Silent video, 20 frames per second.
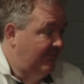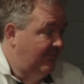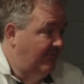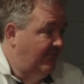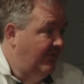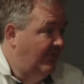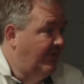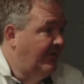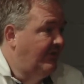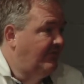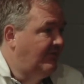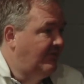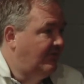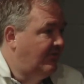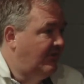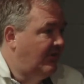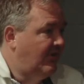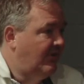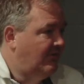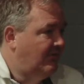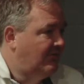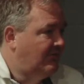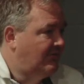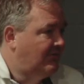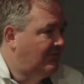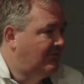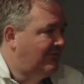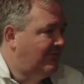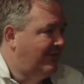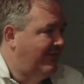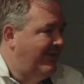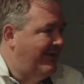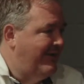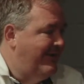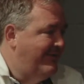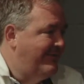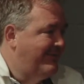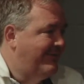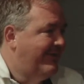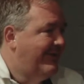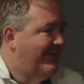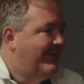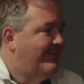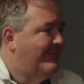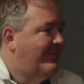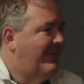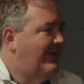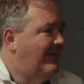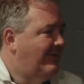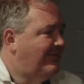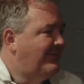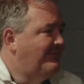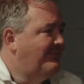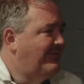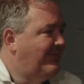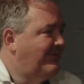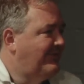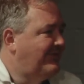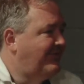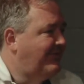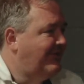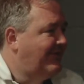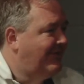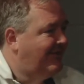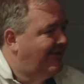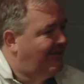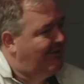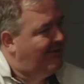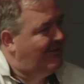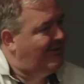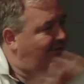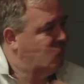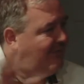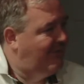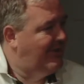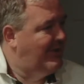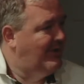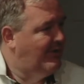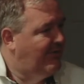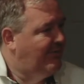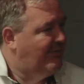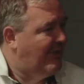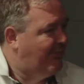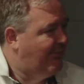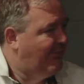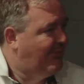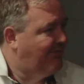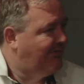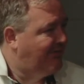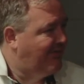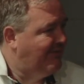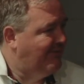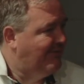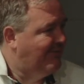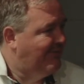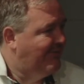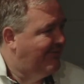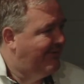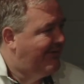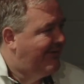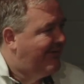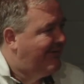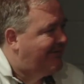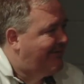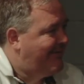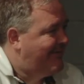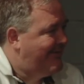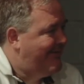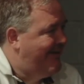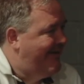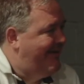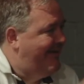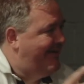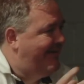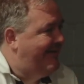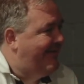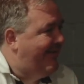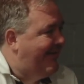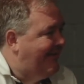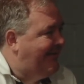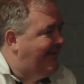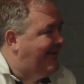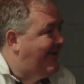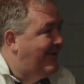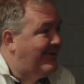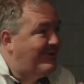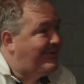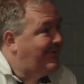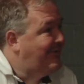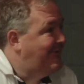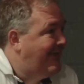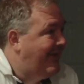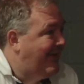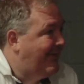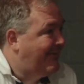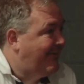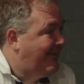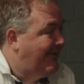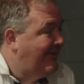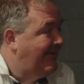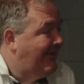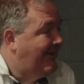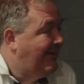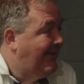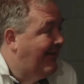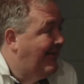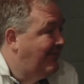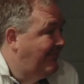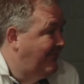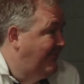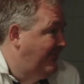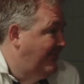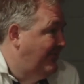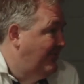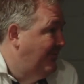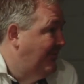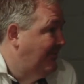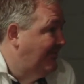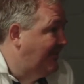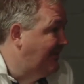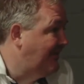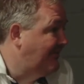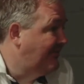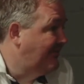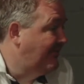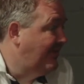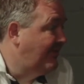It's not easy to go, well, simplicity. I don't need my boys anymore, so you can't do that, right? Like, life is still busy. So